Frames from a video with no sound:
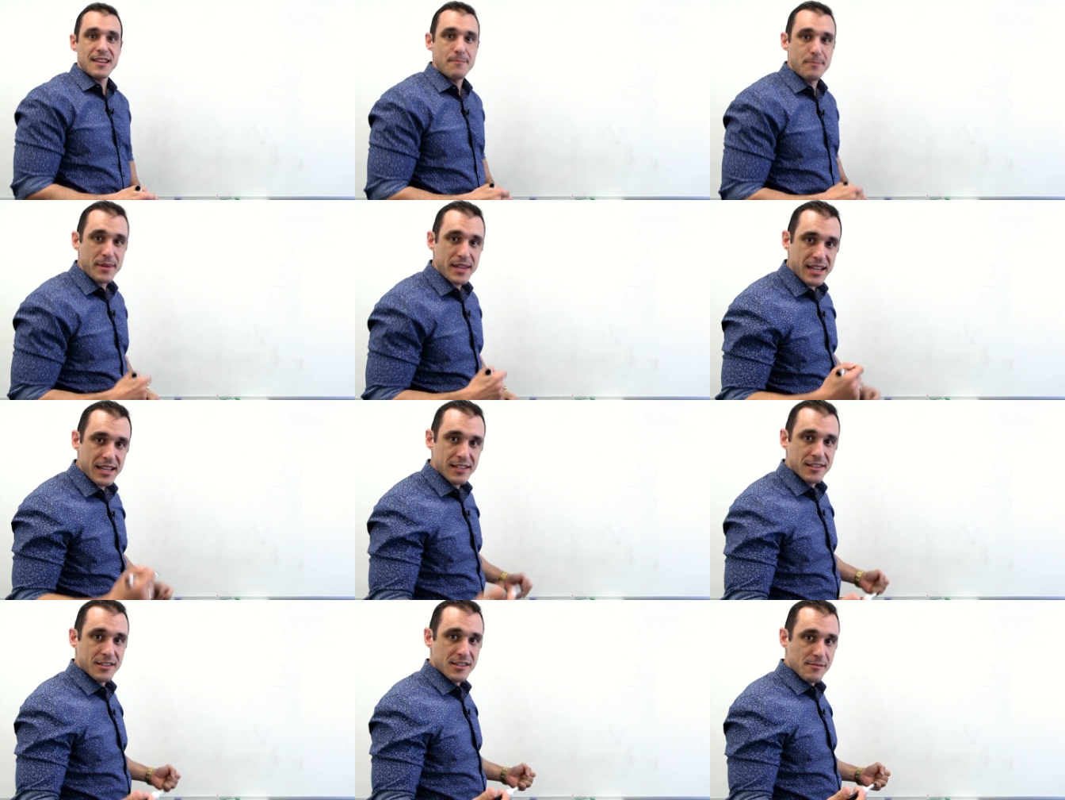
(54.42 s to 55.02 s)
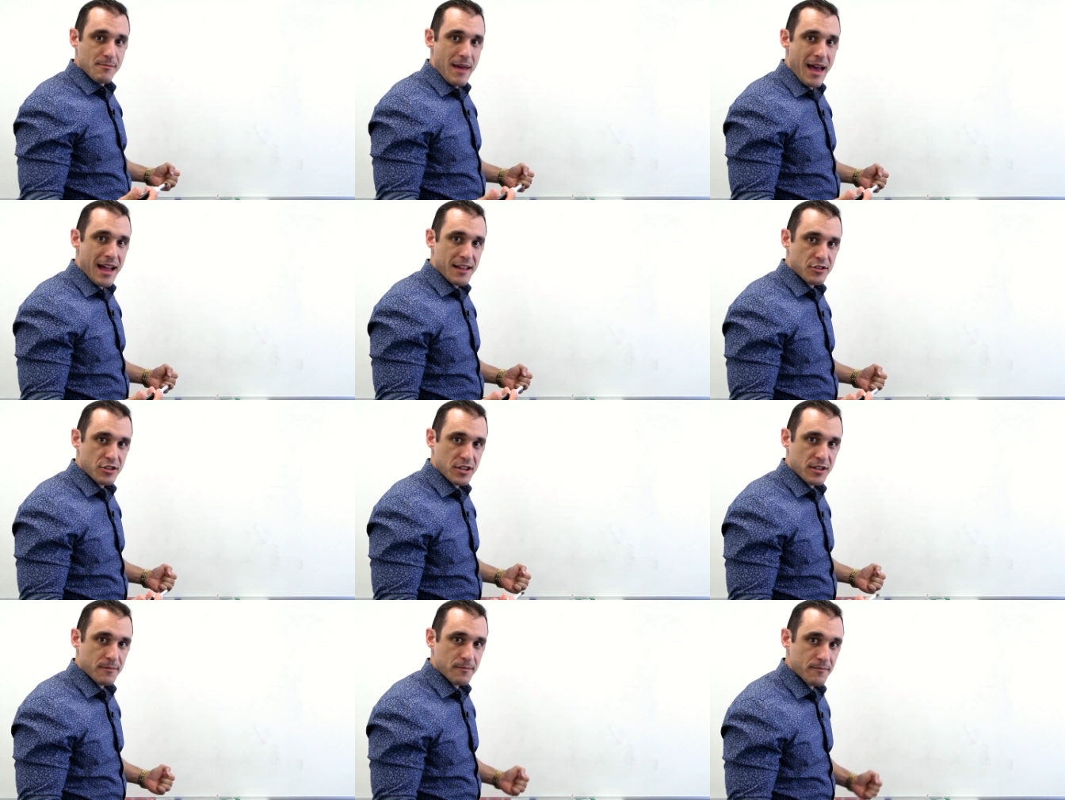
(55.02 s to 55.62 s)
impedance
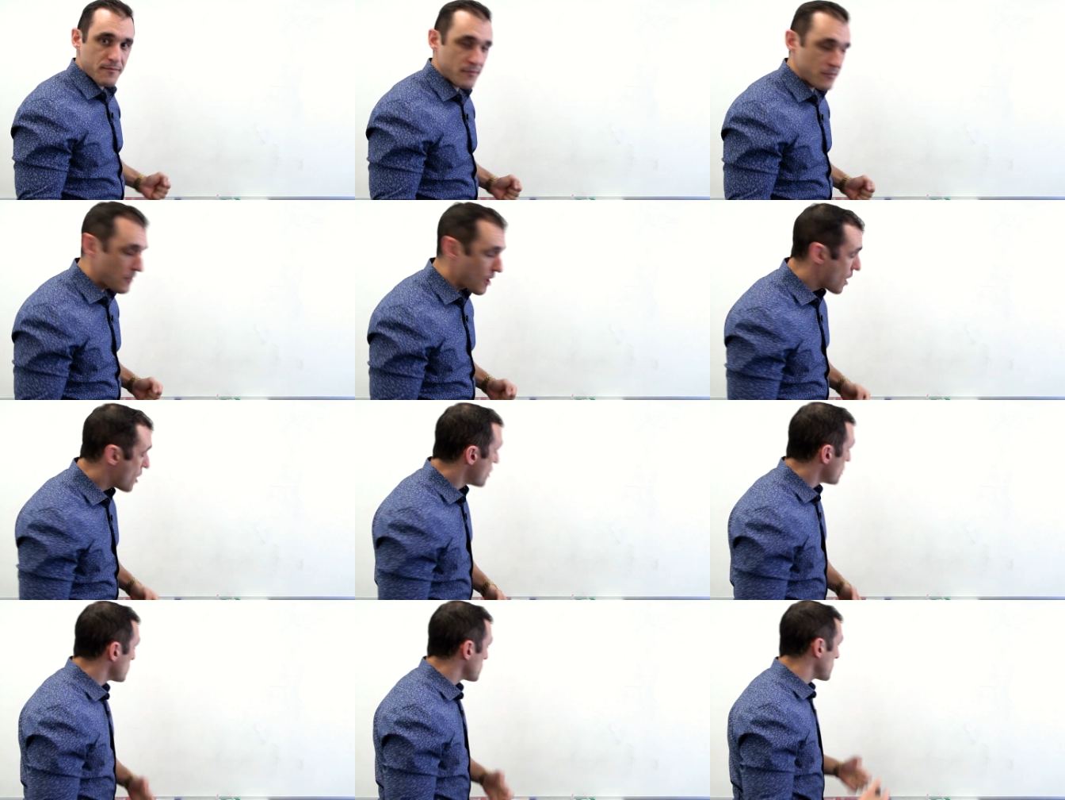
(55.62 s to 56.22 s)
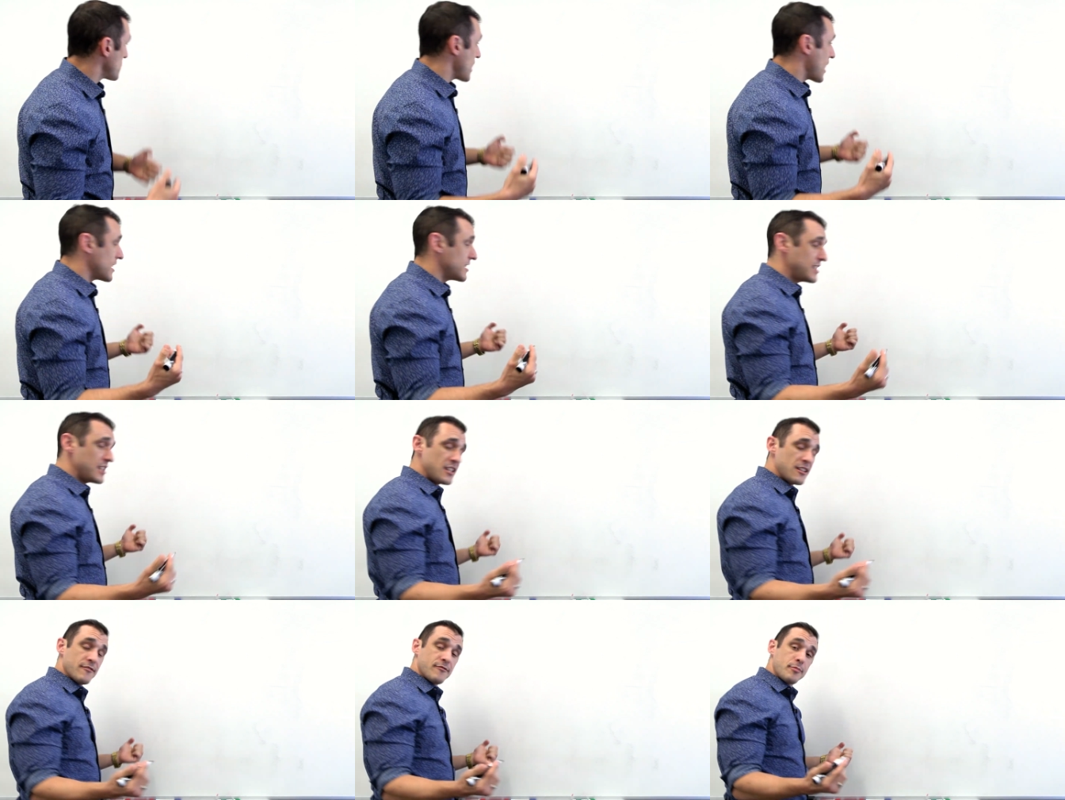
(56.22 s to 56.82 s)
matching. So the
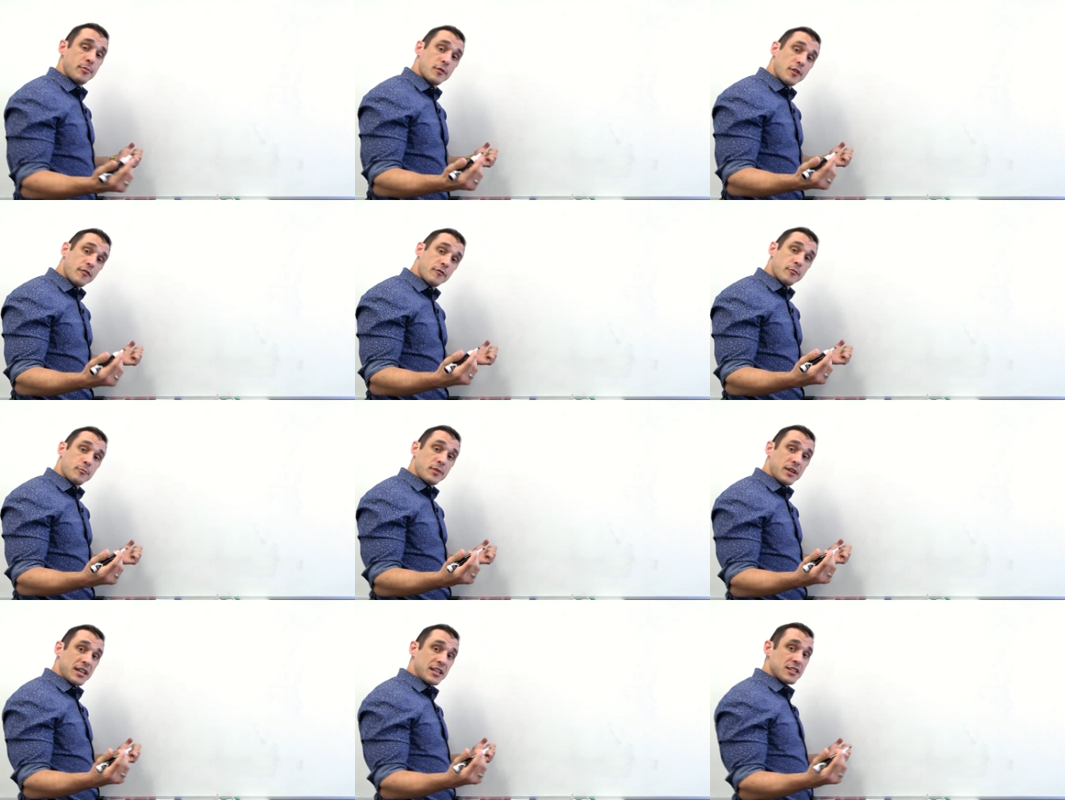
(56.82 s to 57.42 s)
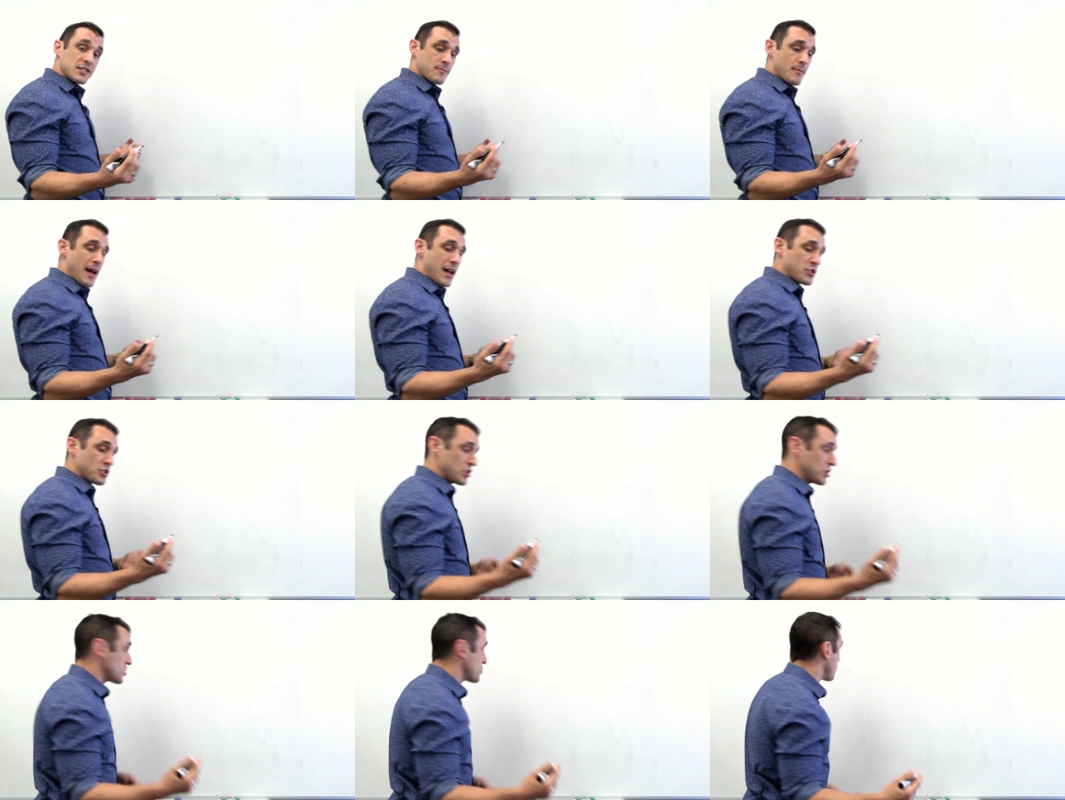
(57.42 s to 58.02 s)
idea of, of impedance
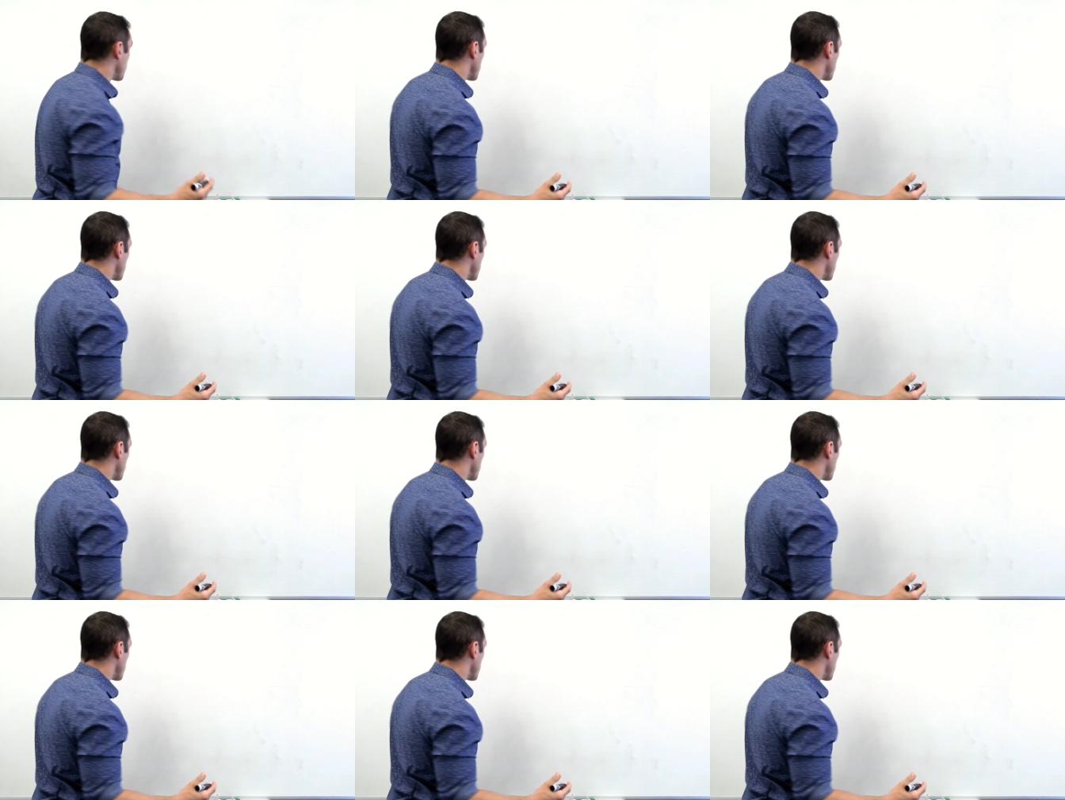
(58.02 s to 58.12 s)
matching is